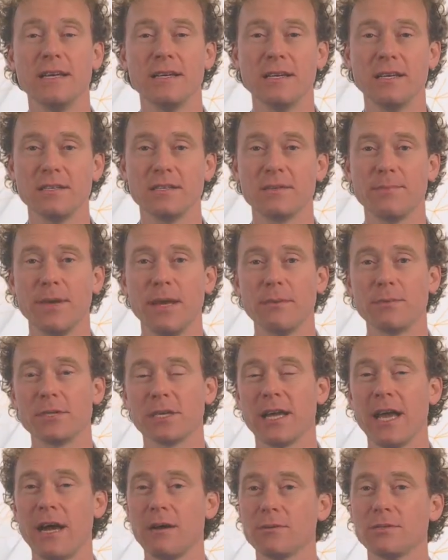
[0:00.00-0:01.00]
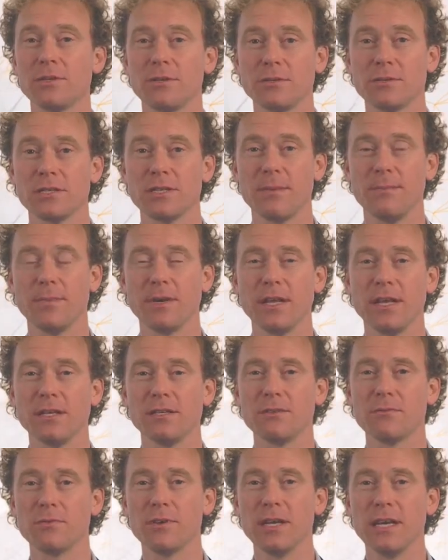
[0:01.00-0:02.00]
needs to be able to count on somebody
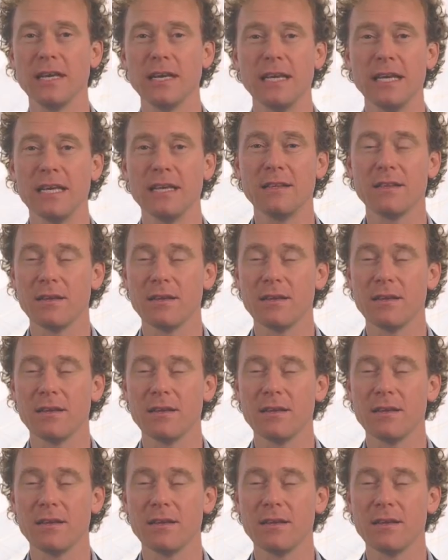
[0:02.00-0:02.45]
to really lead